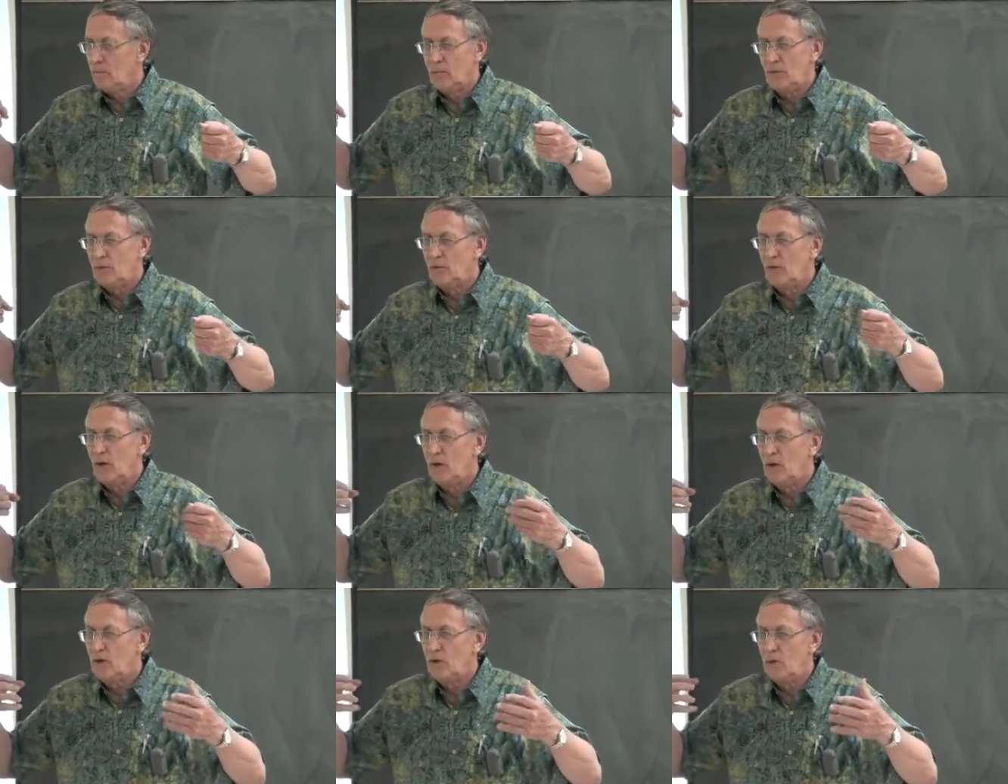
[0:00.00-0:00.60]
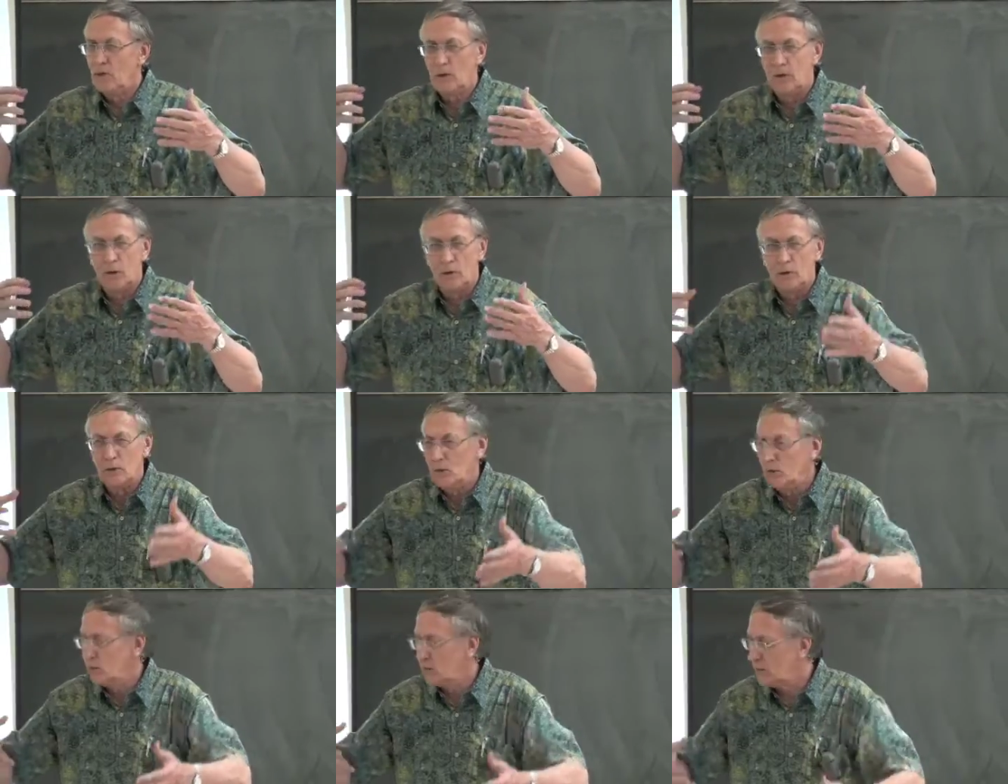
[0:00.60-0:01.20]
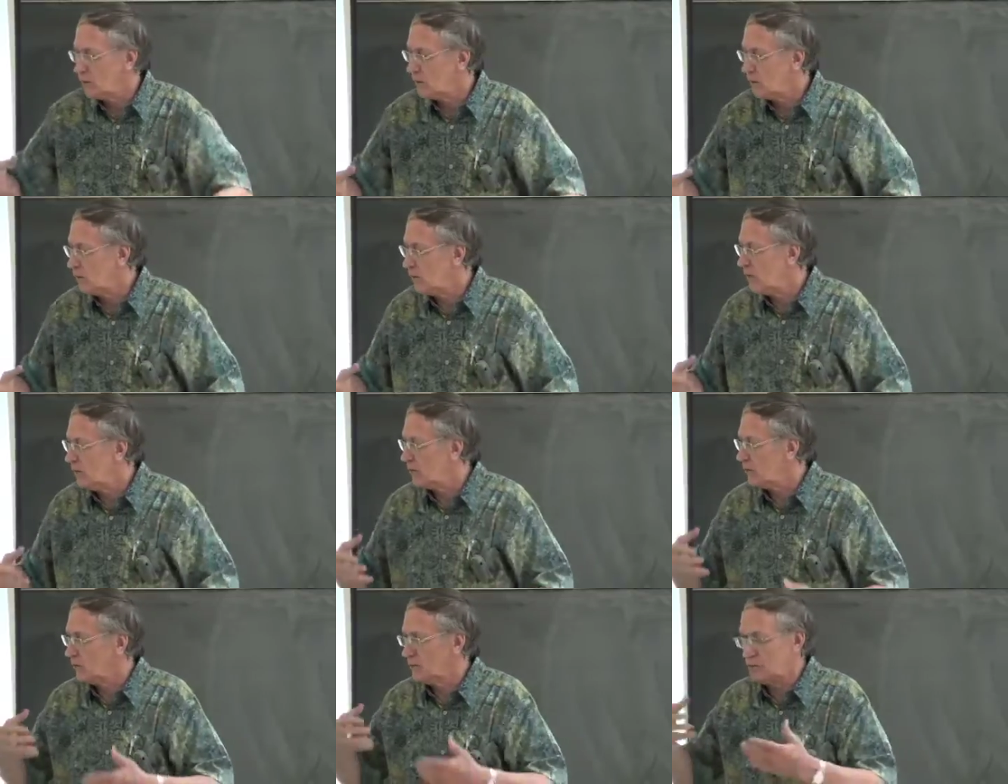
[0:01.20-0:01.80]
There's no gold
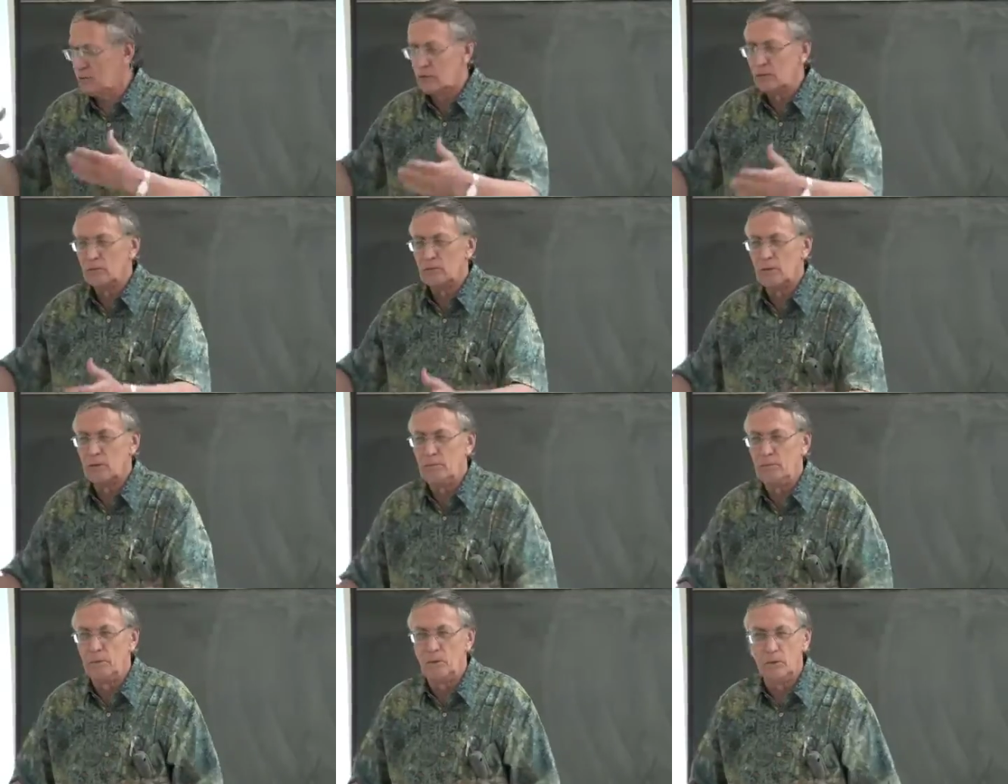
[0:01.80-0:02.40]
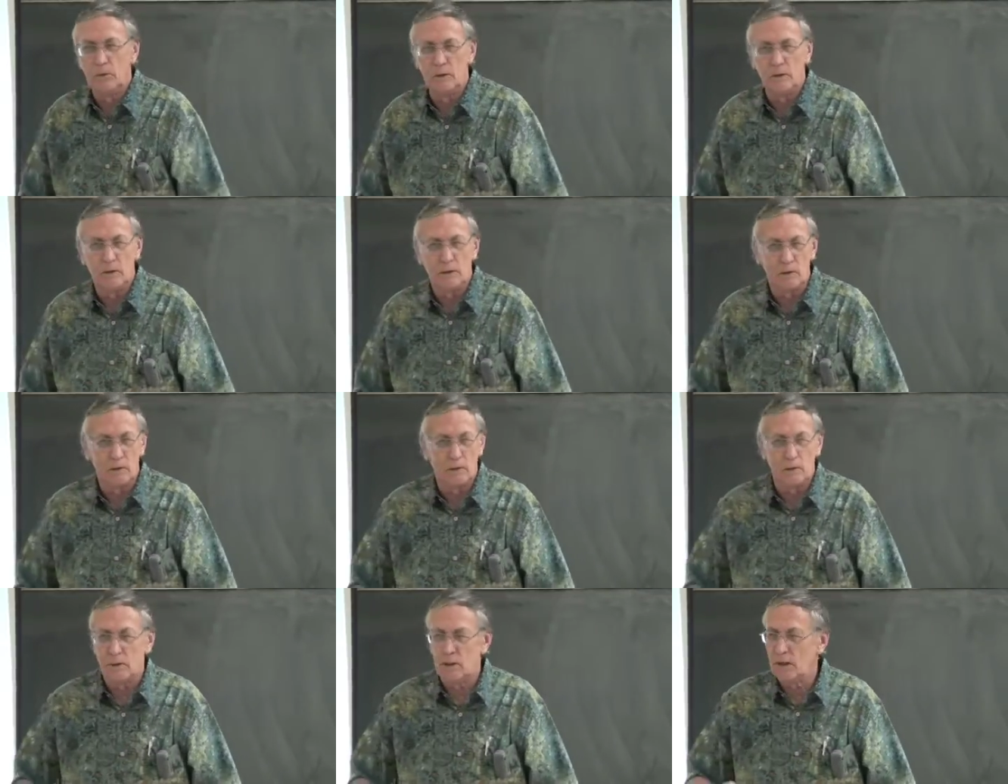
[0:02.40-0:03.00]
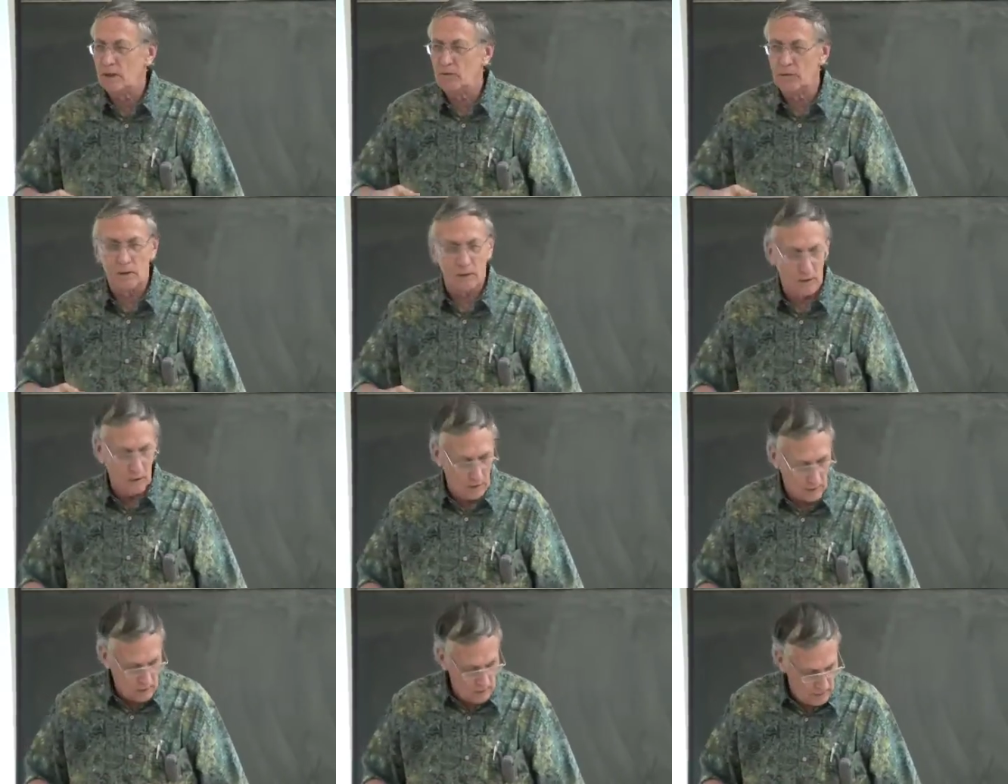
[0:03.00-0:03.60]
coins or silver bullion or whatever
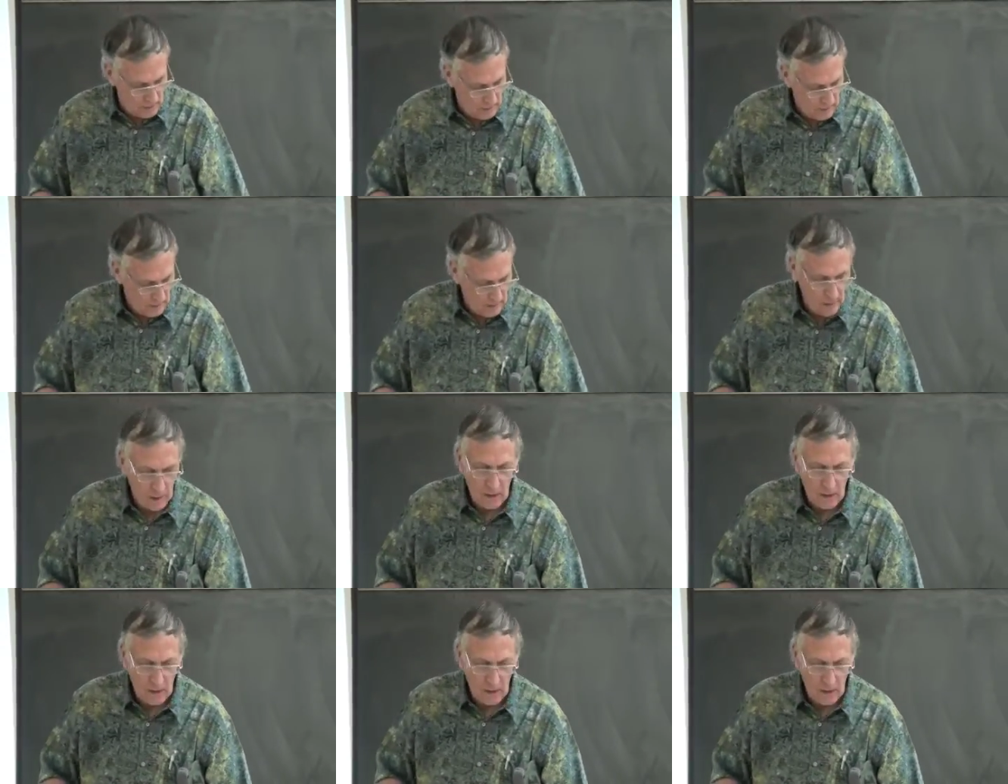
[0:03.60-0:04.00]
it is.